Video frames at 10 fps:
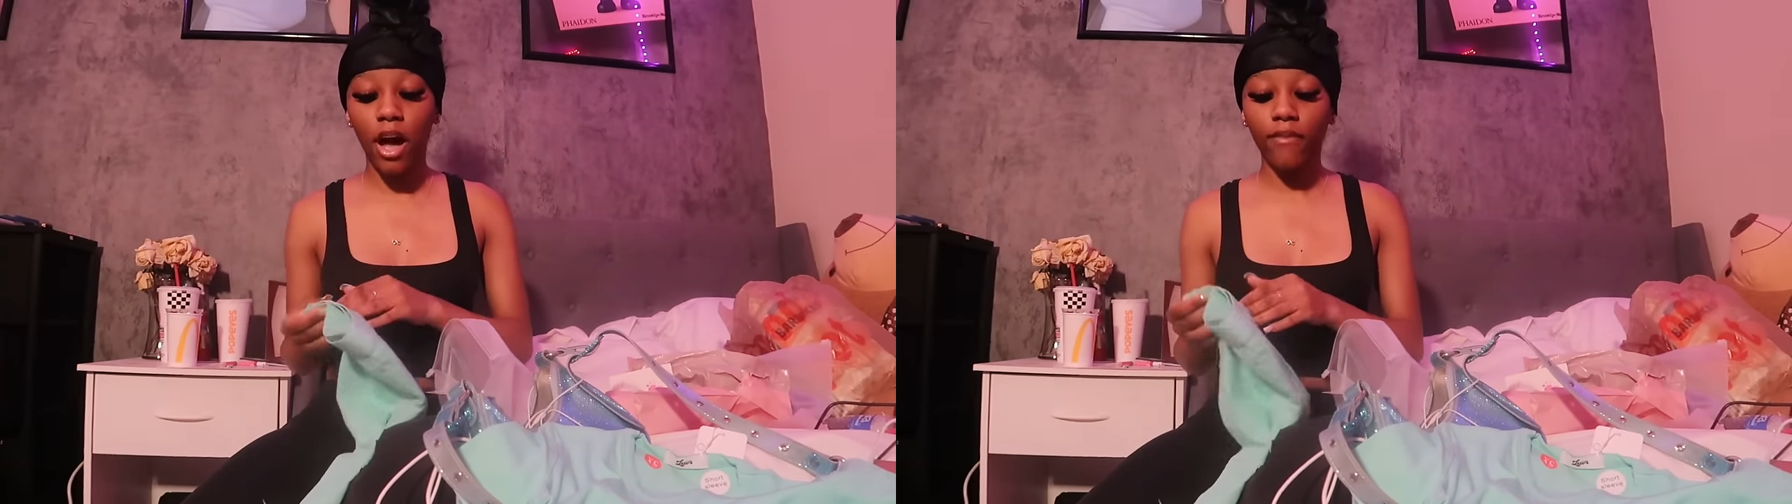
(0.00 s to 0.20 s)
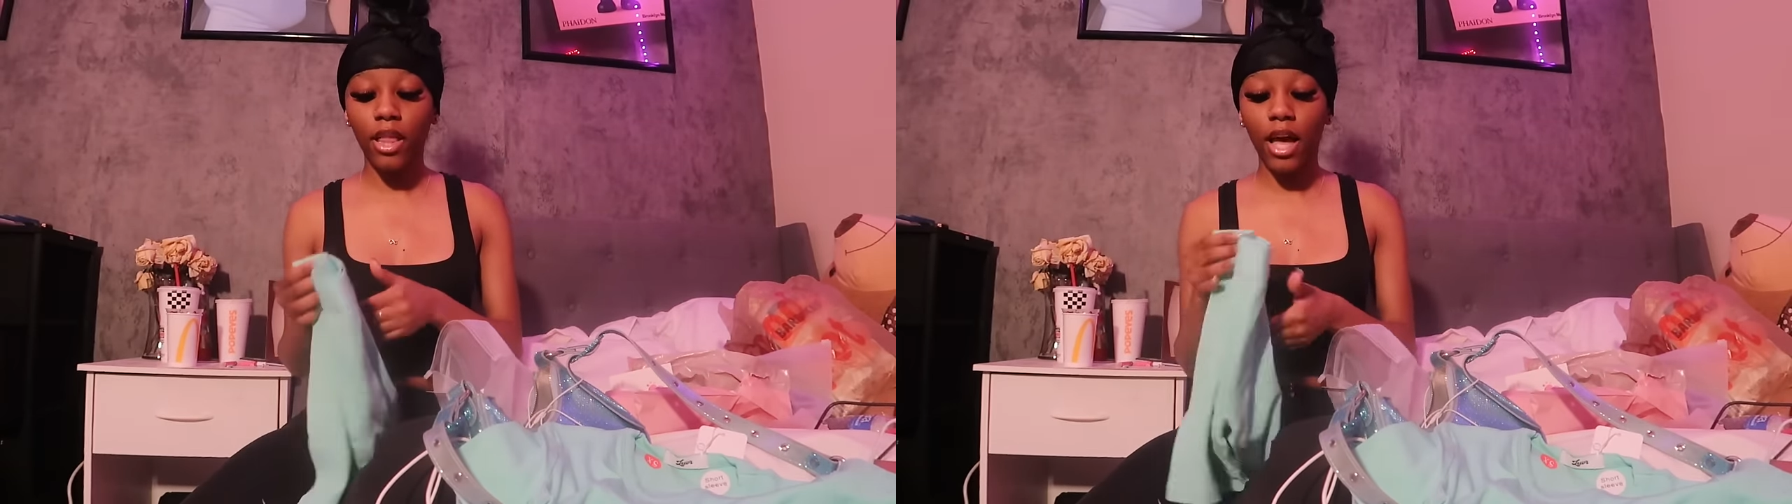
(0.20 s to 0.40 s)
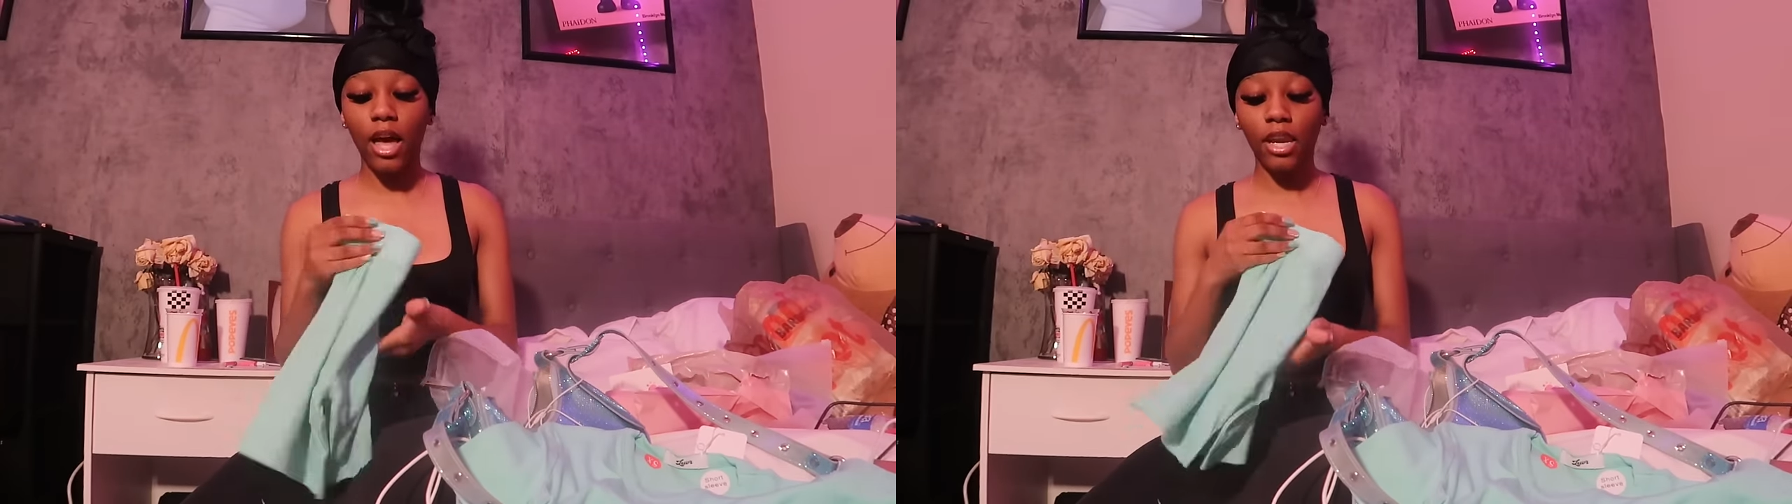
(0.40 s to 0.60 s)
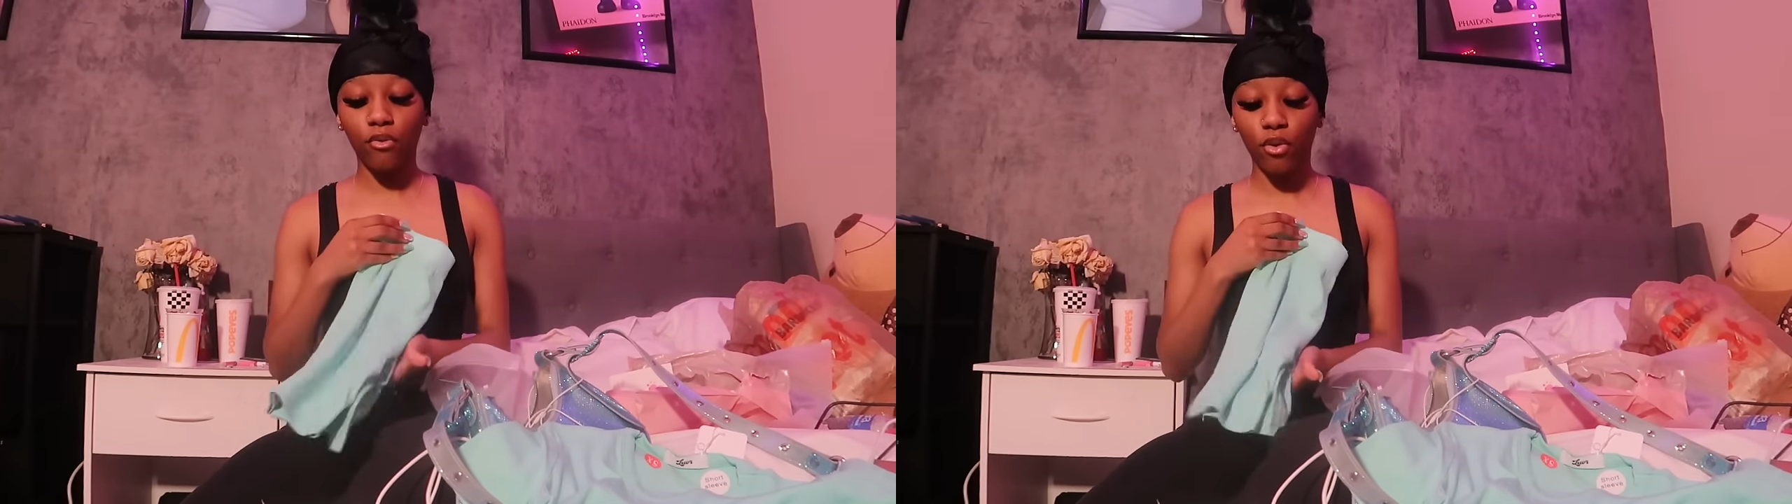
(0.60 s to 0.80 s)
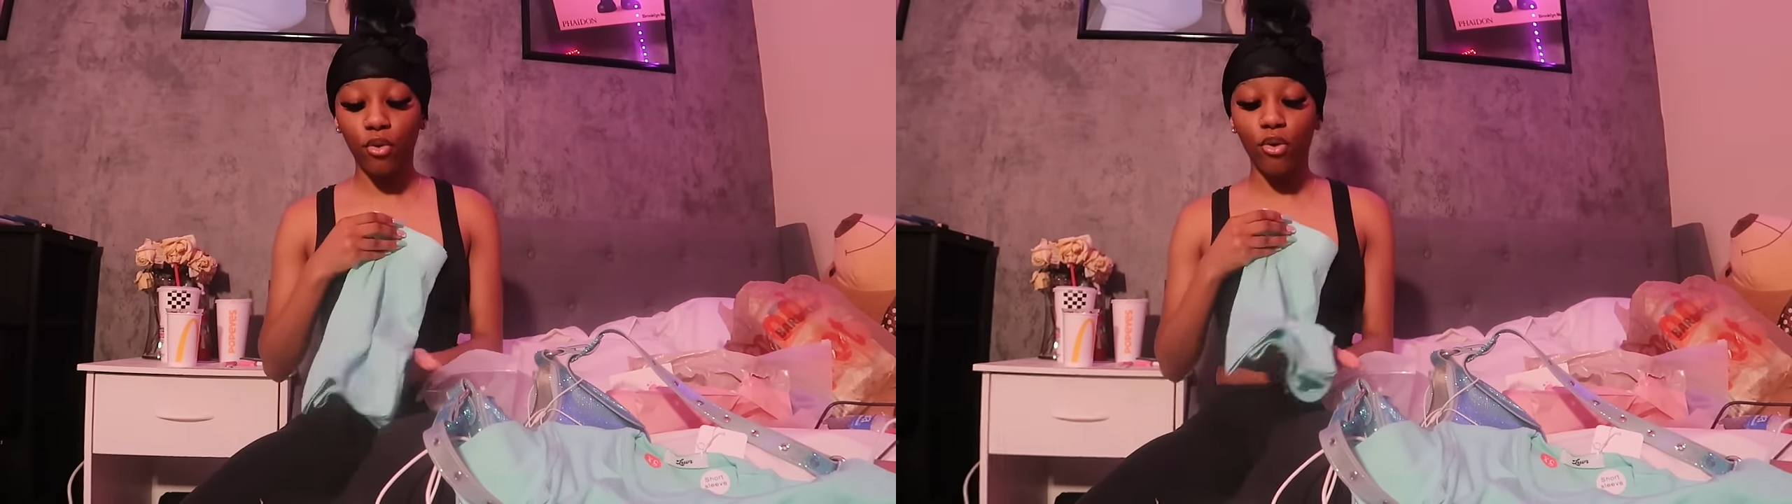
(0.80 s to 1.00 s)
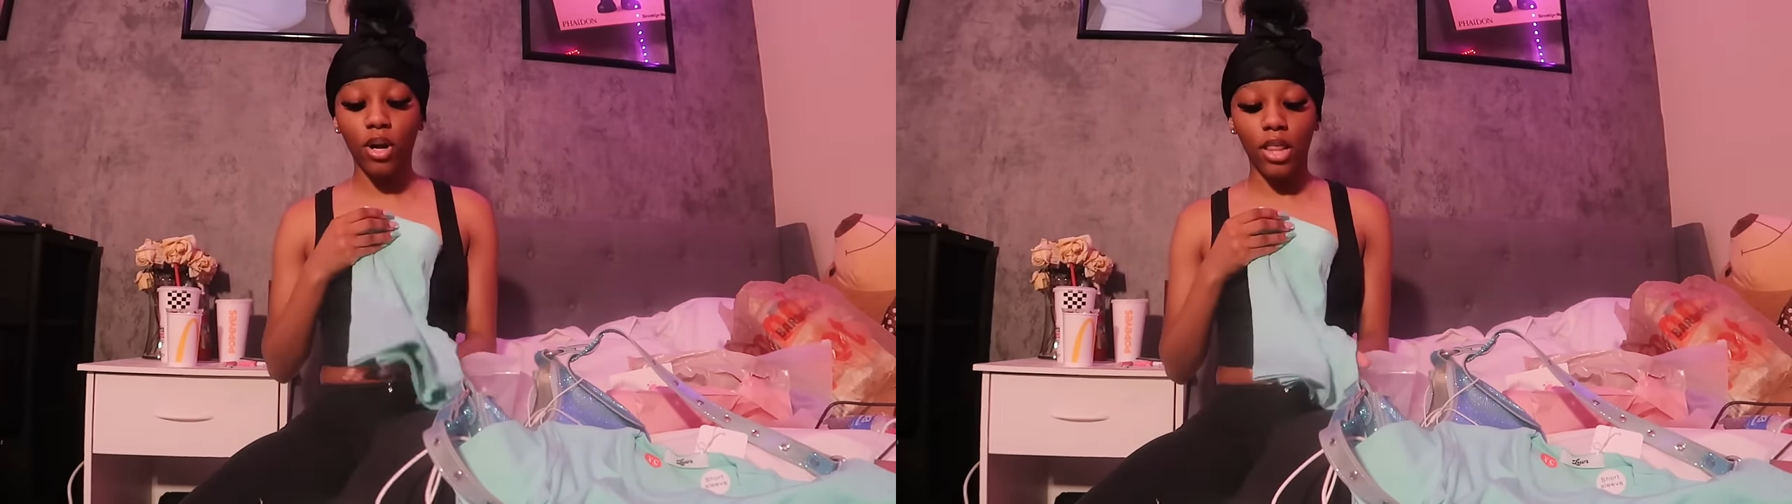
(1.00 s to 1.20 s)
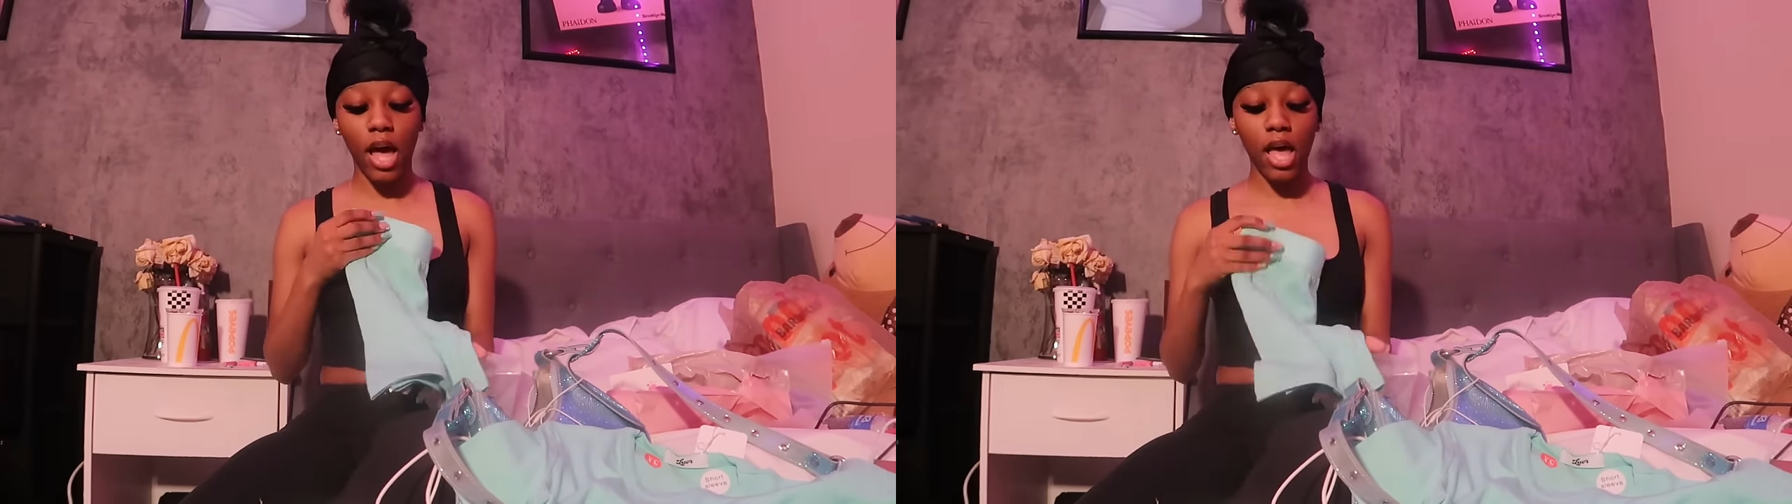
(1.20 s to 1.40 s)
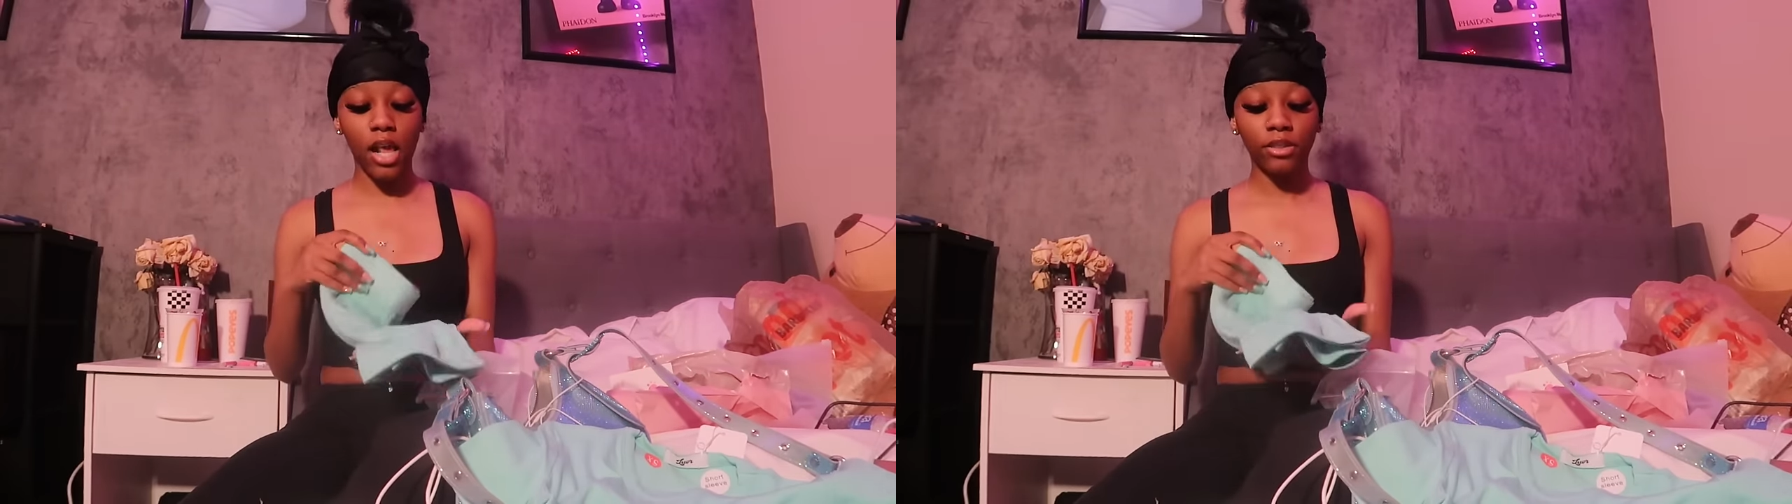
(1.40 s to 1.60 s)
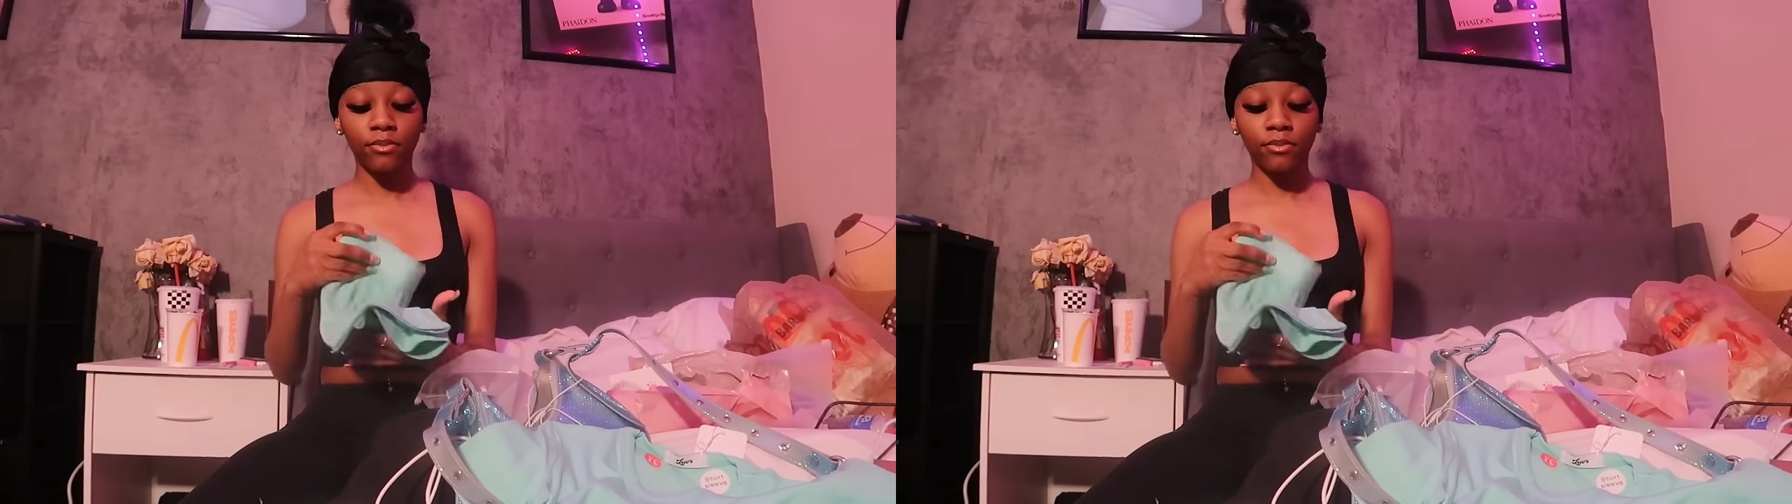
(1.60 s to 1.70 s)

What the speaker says: I feel like I didn't record a lot.